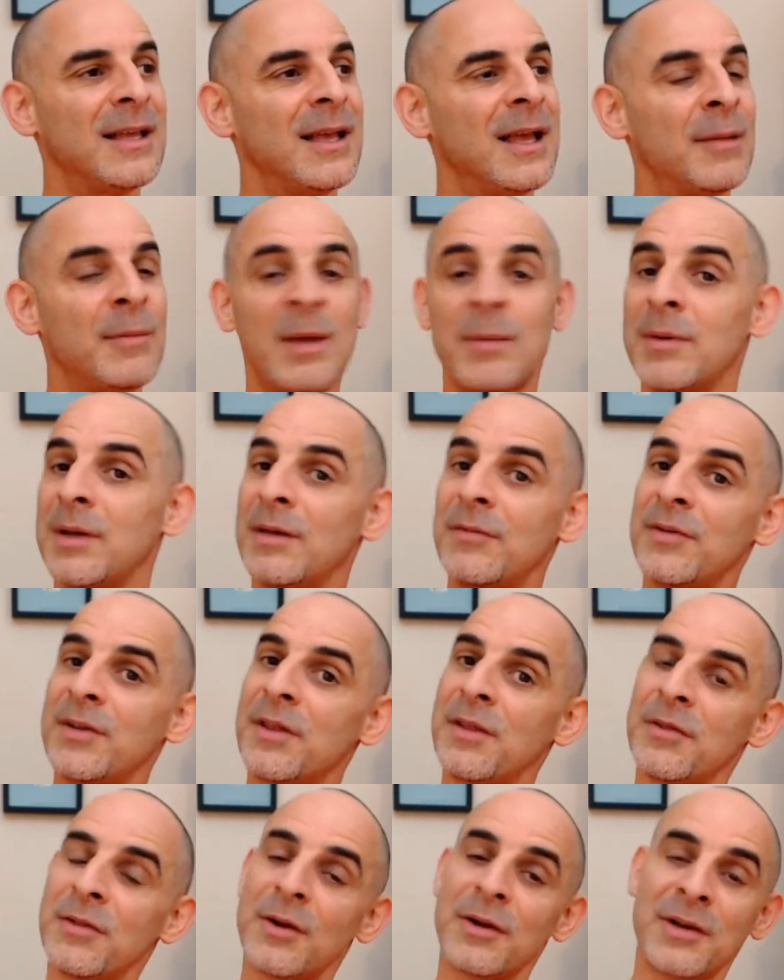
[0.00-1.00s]
Maybe even
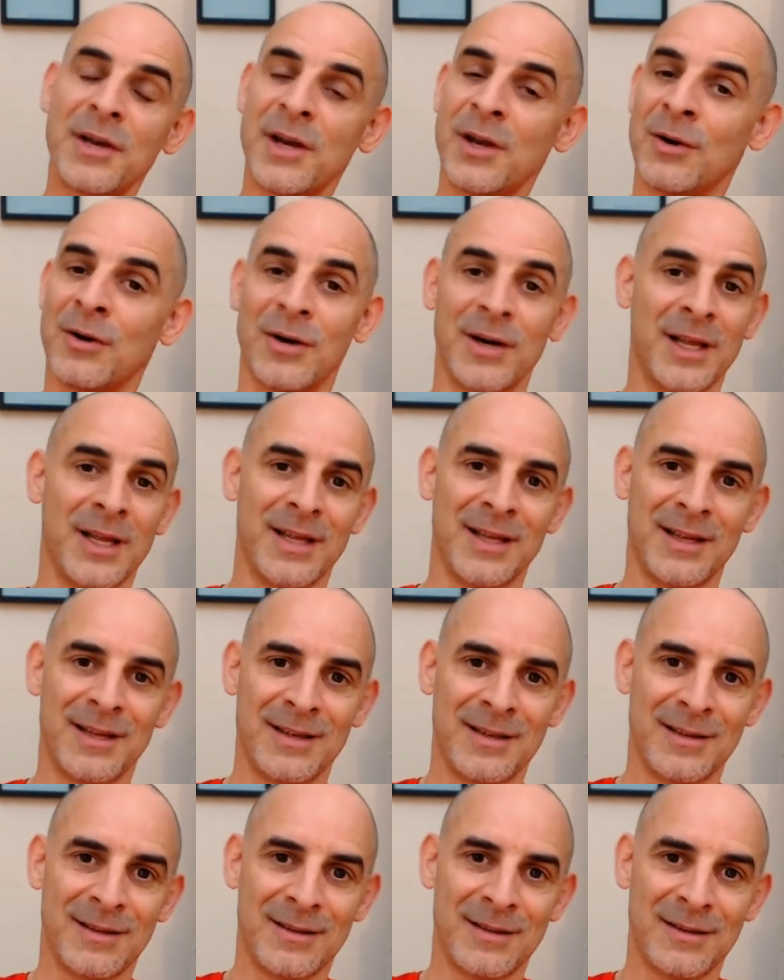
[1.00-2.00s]
the third recording
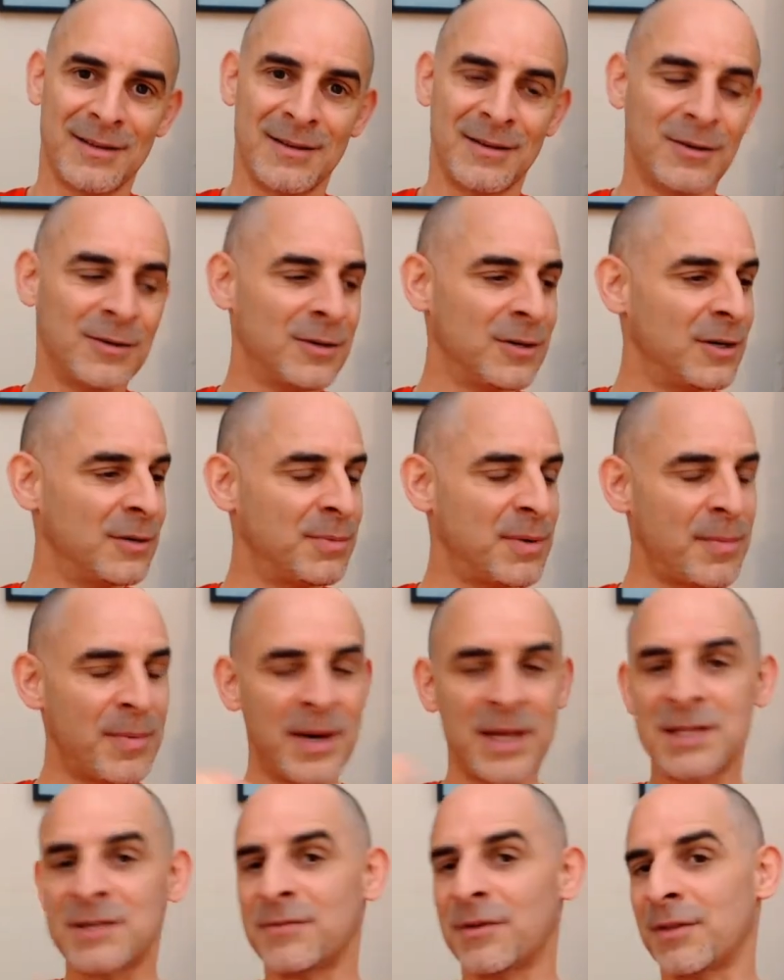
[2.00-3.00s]
or
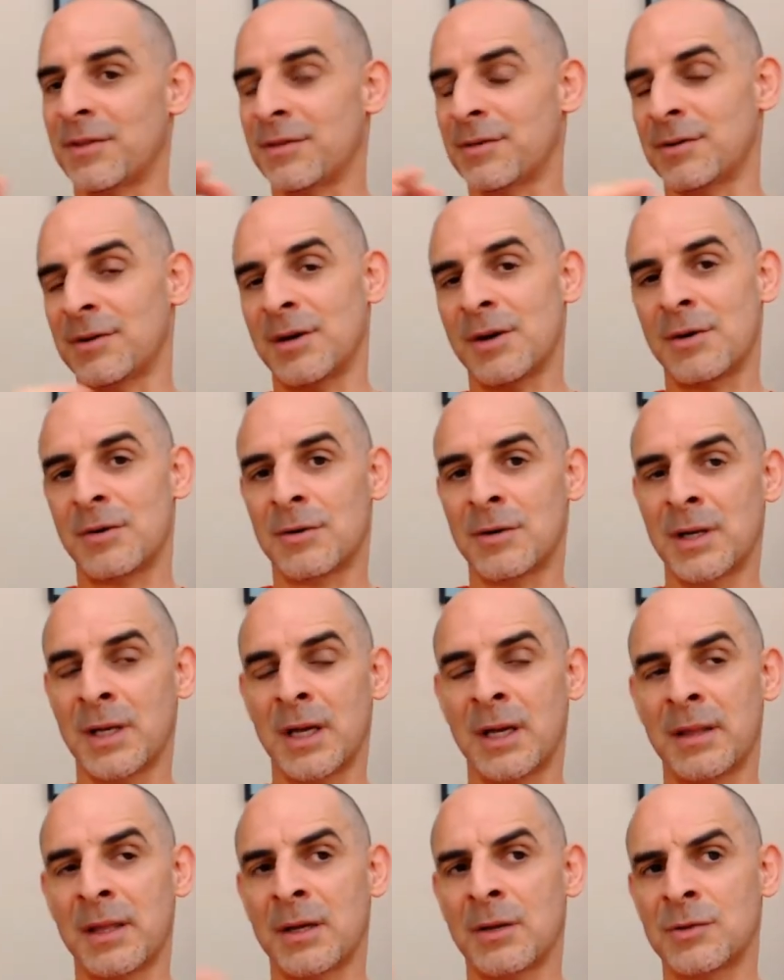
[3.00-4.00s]
preparation for the third recording,
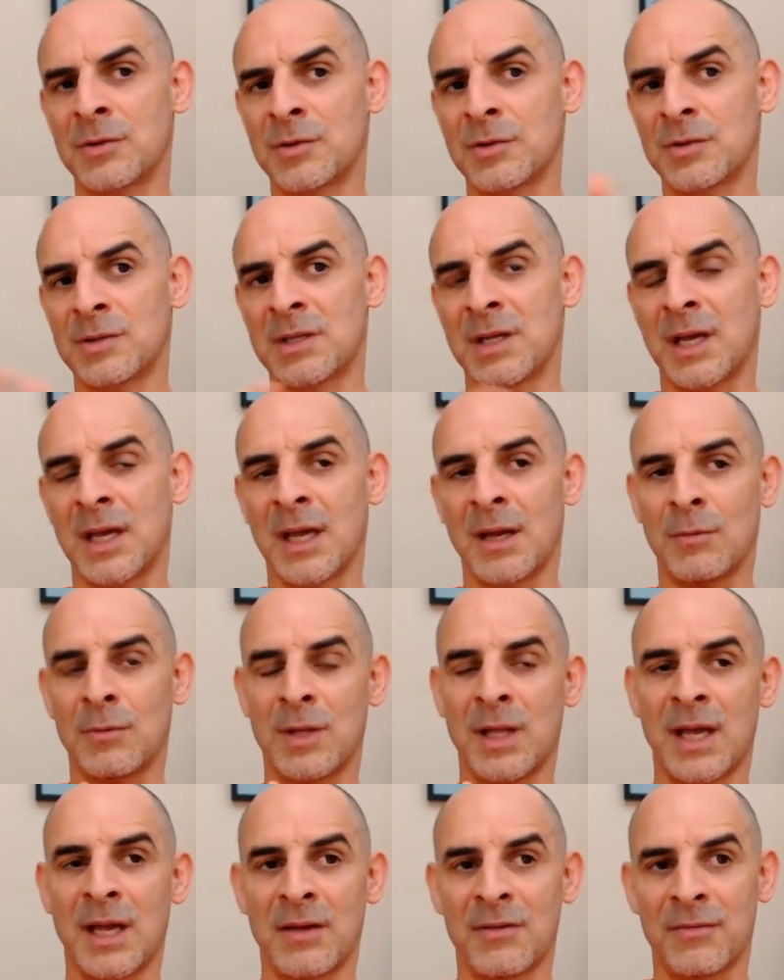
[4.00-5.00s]
and then on Tuesday I
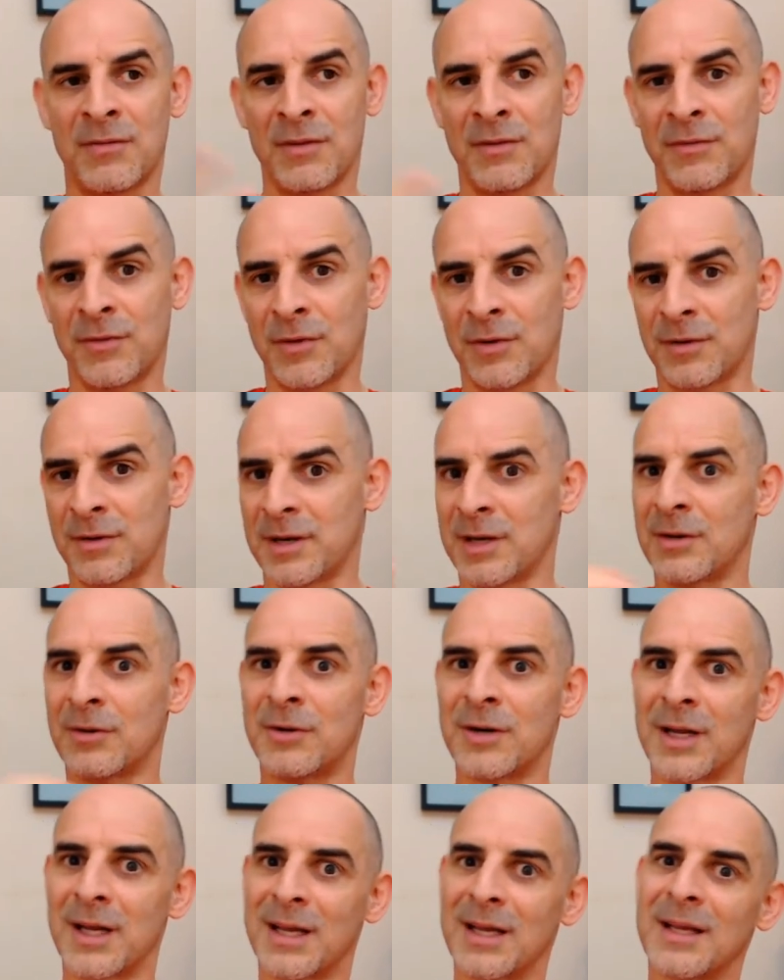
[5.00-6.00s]
will have the fourth
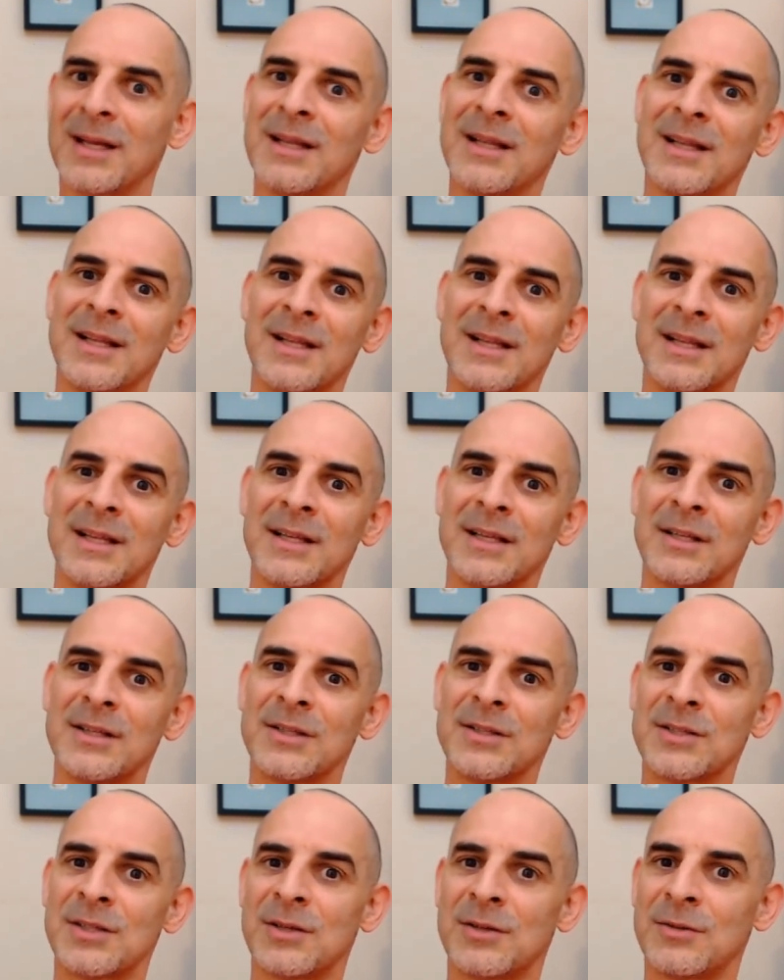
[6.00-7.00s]
recording.
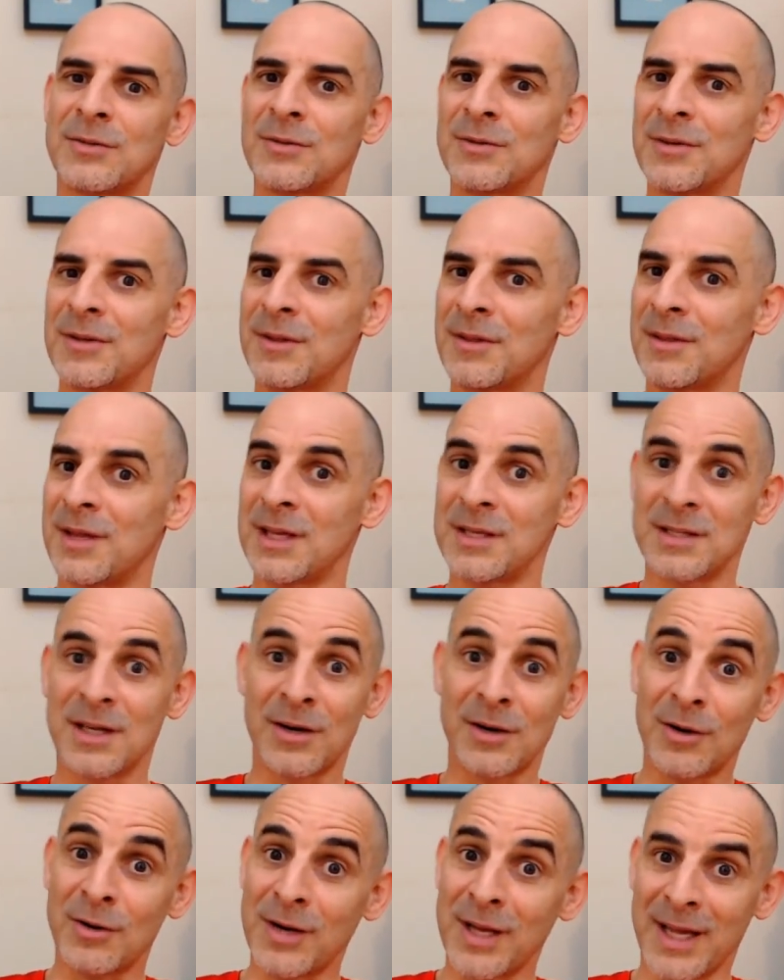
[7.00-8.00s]
So things are
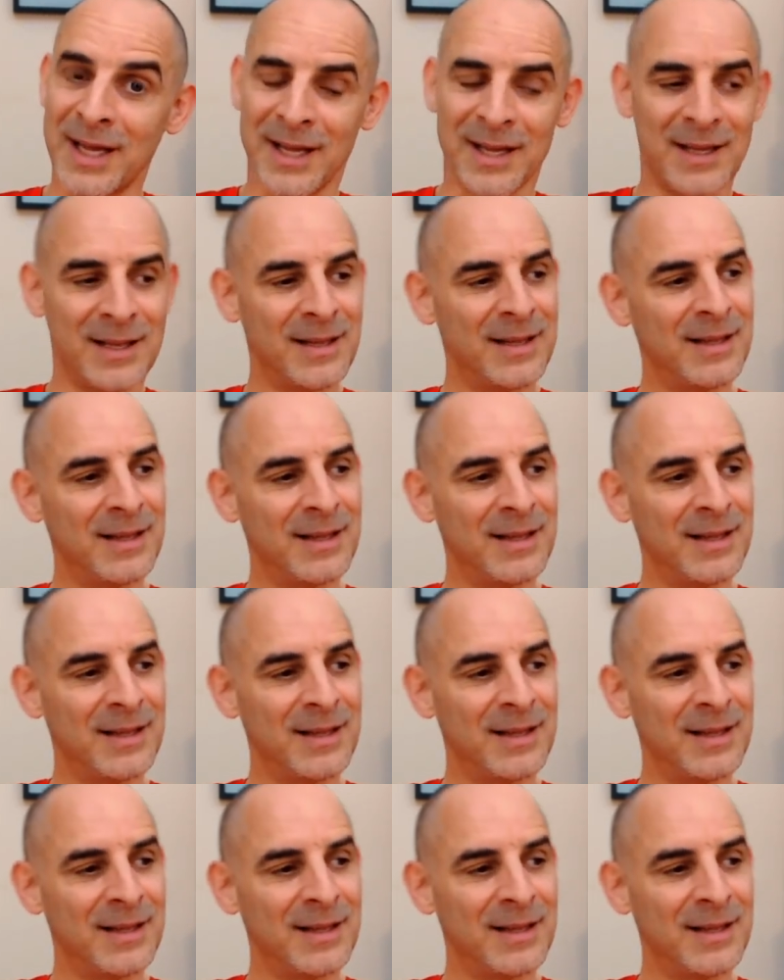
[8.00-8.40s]
rolling,